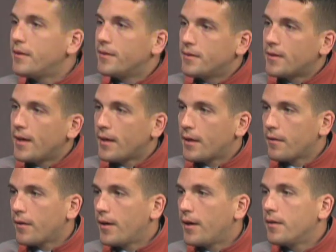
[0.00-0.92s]
in taking
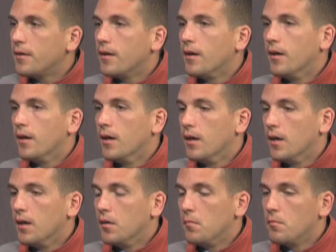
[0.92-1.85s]
that,
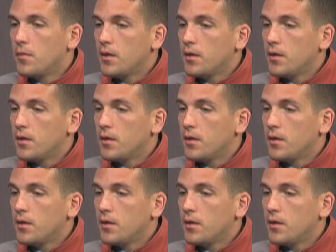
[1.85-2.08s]
um,